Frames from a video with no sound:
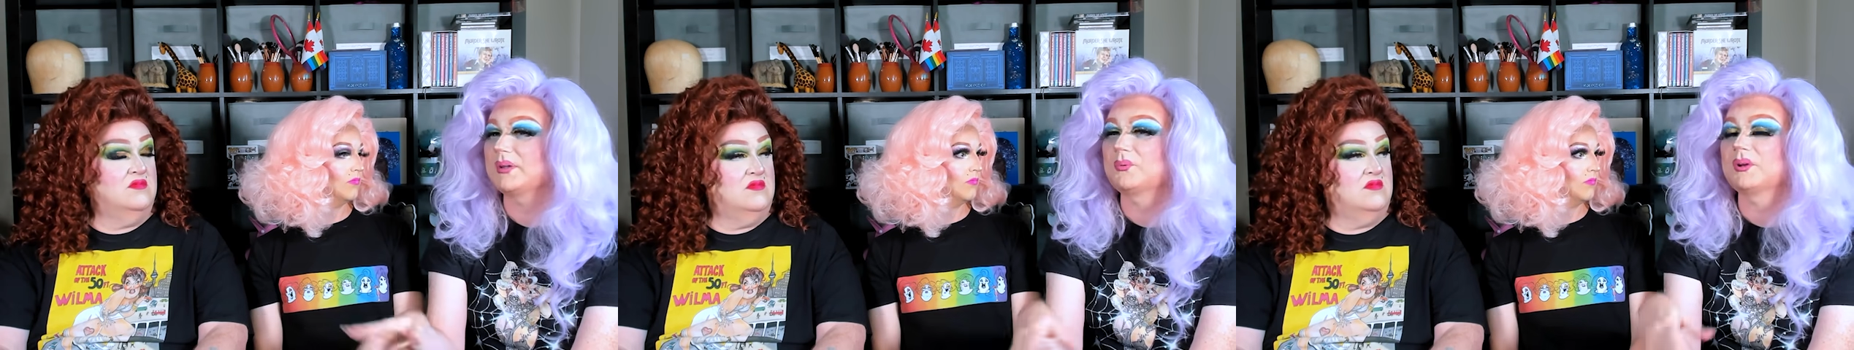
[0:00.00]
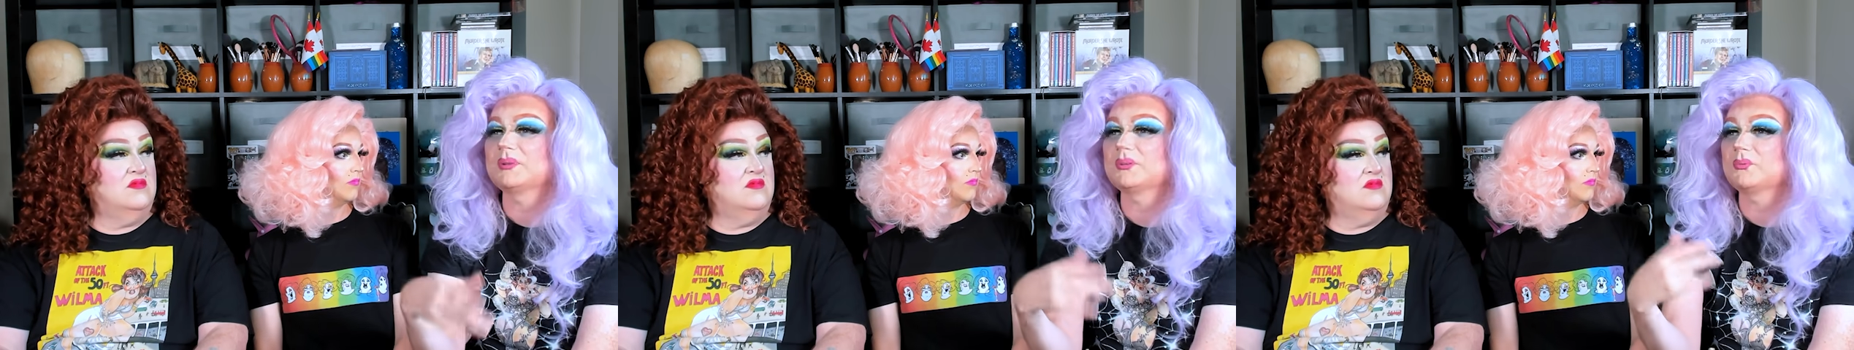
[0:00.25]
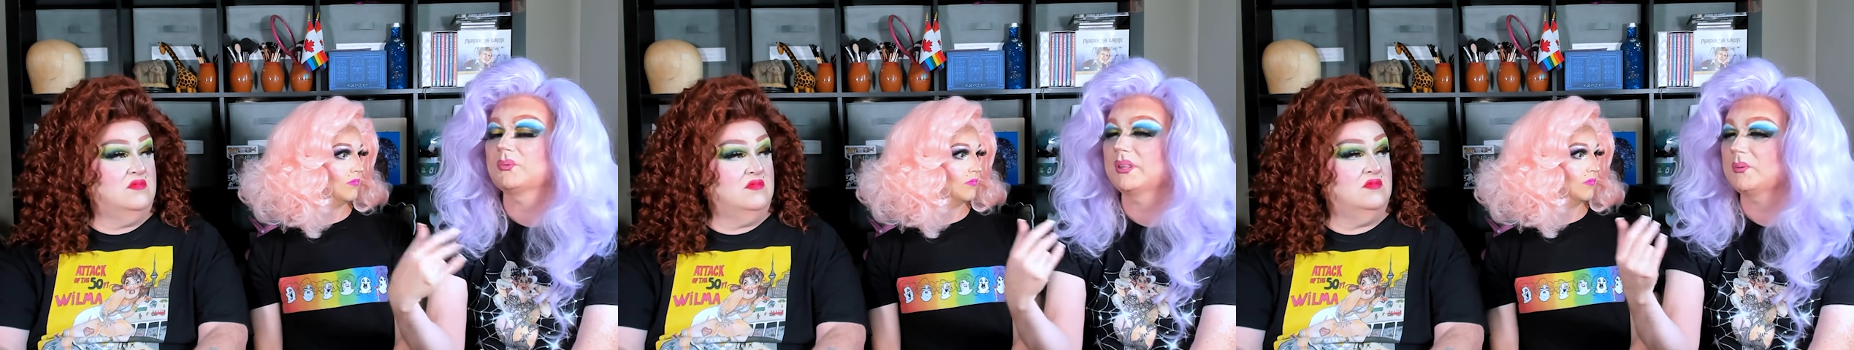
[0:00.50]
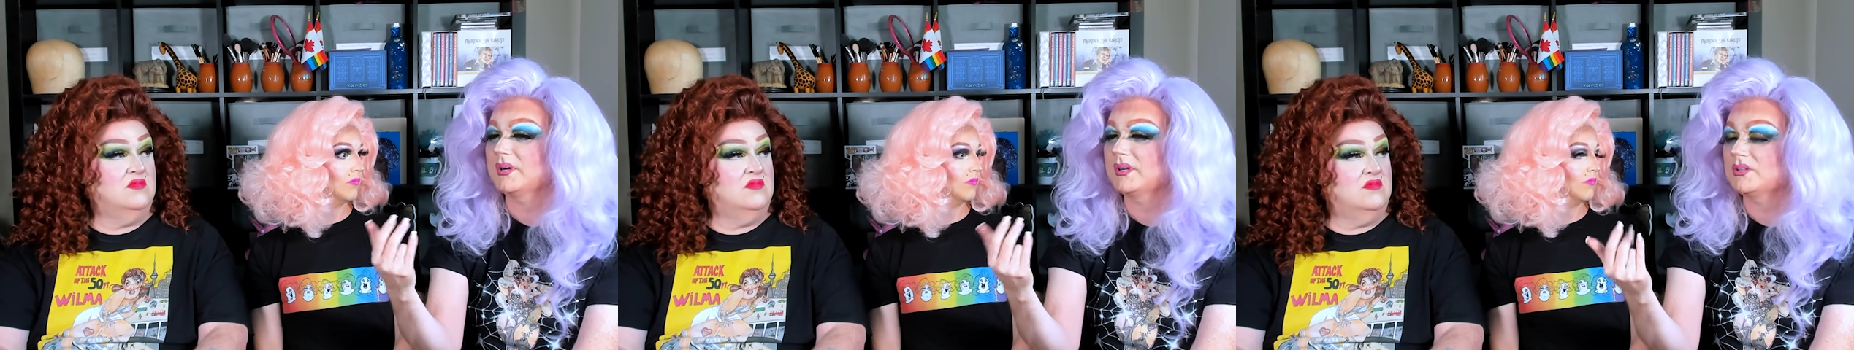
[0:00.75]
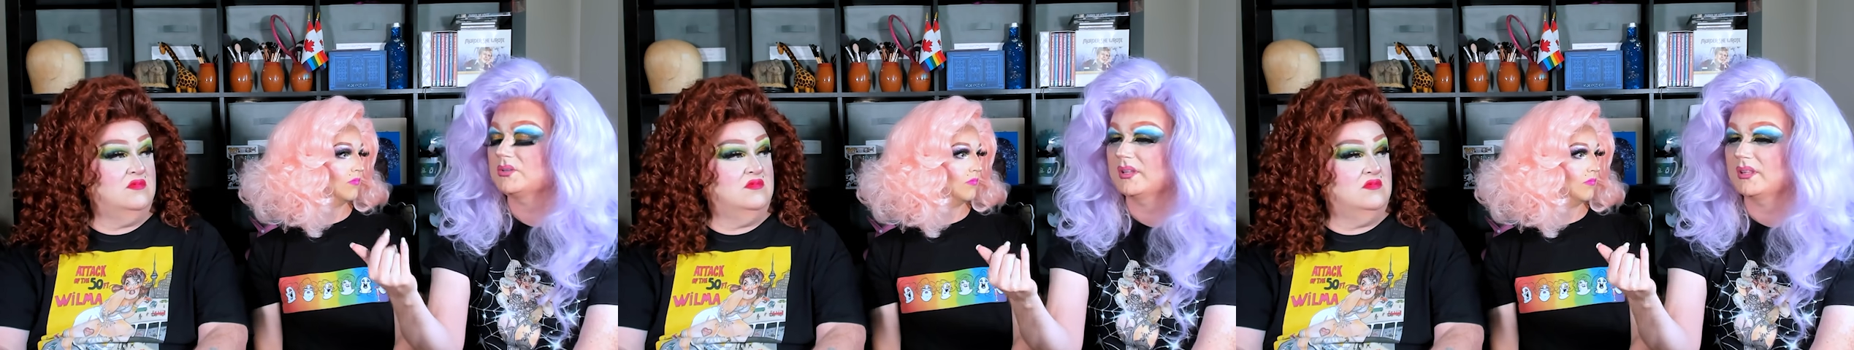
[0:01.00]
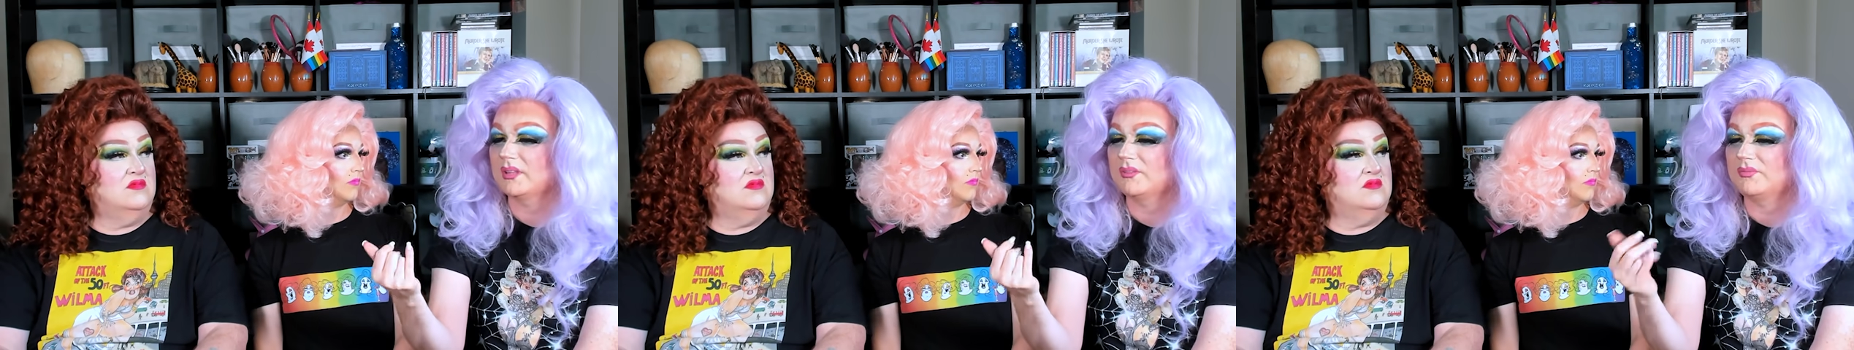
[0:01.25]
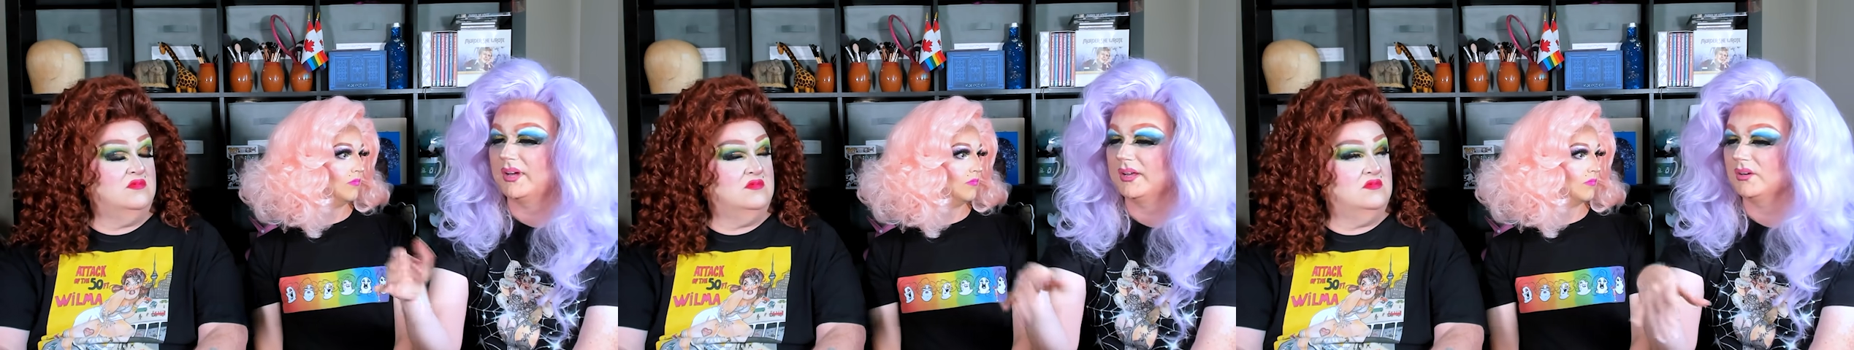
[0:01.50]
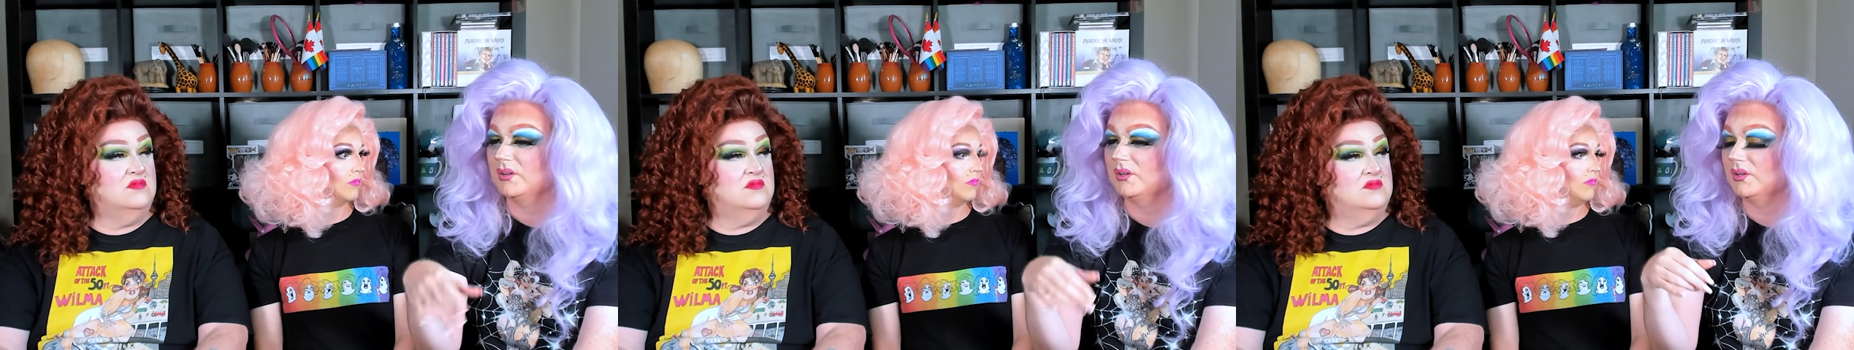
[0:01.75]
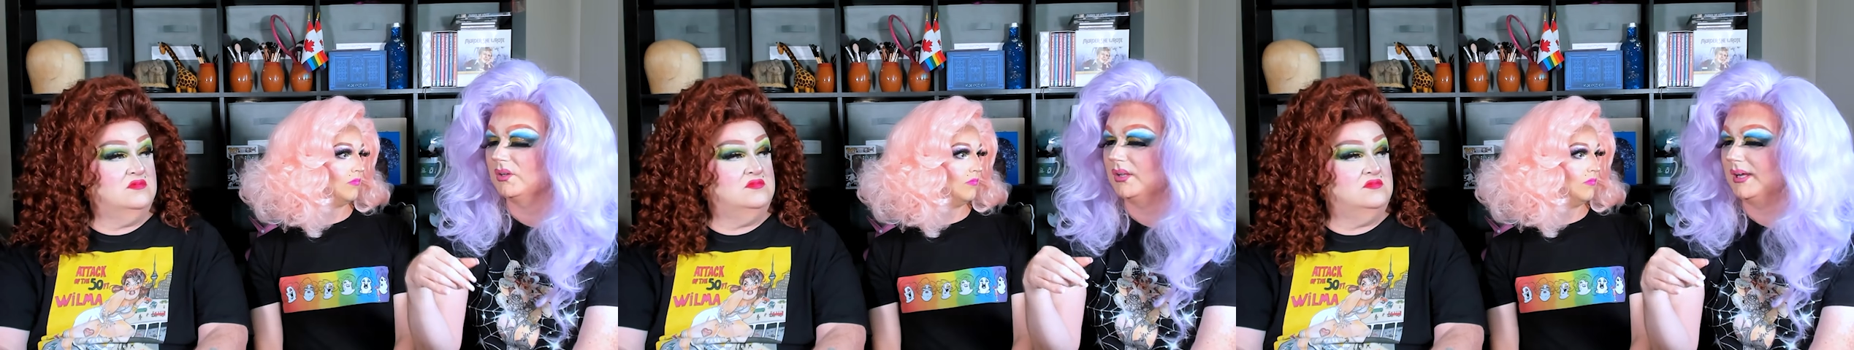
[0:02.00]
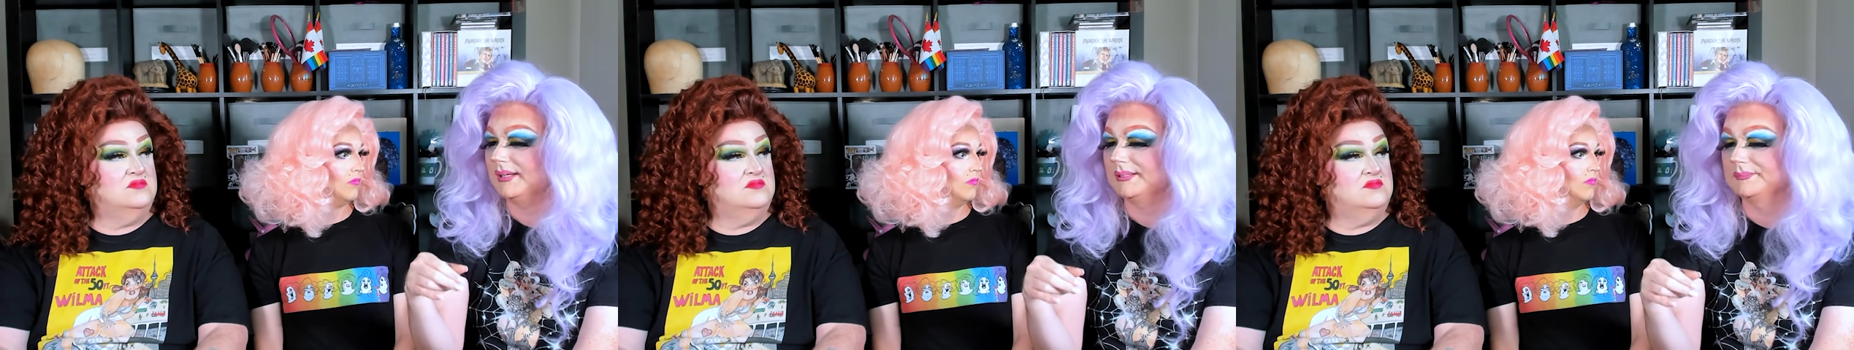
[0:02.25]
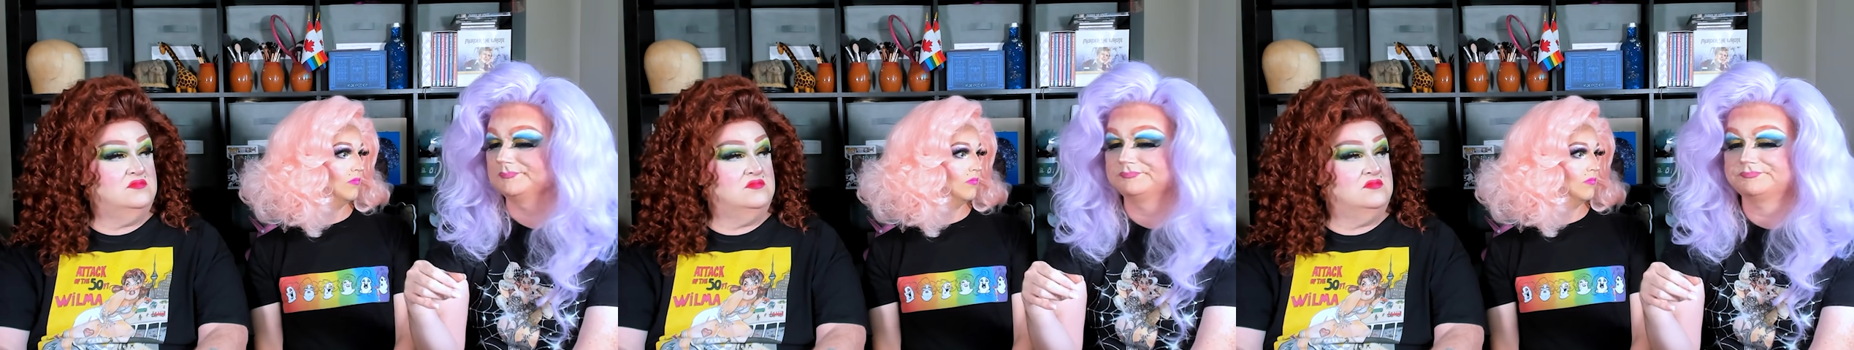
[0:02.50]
Speaker 1: but when we when they were in doing the final um,